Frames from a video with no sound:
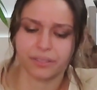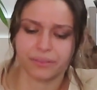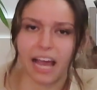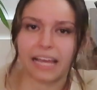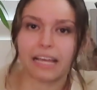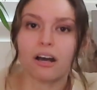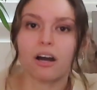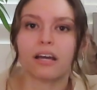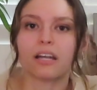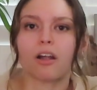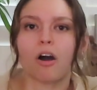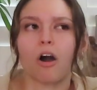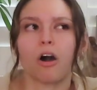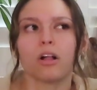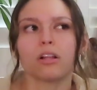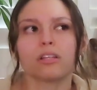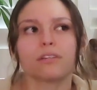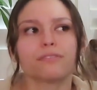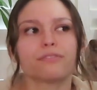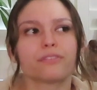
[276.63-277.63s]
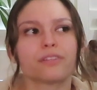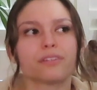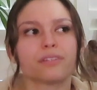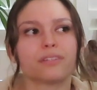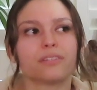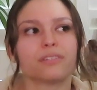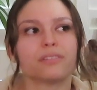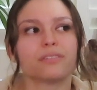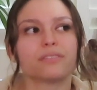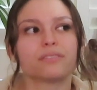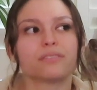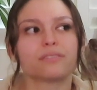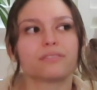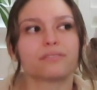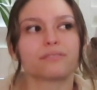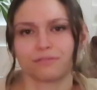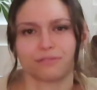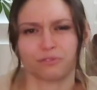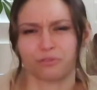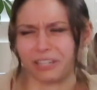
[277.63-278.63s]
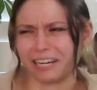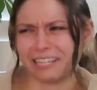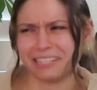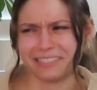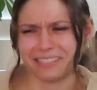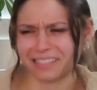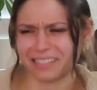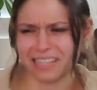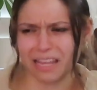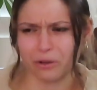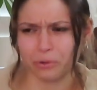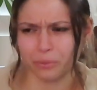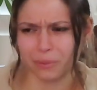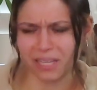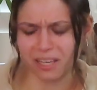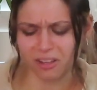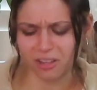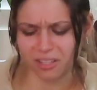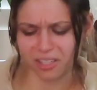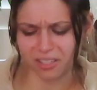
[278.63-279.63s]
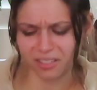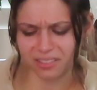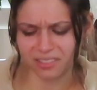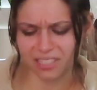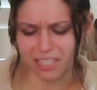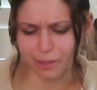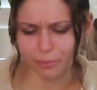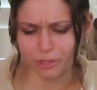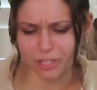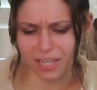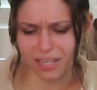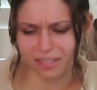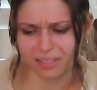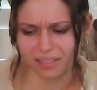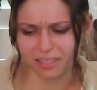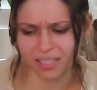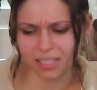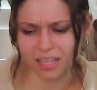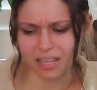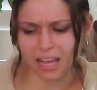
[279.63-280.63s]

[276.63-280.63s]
I got all of the friends, is that what we call it on Snapchat?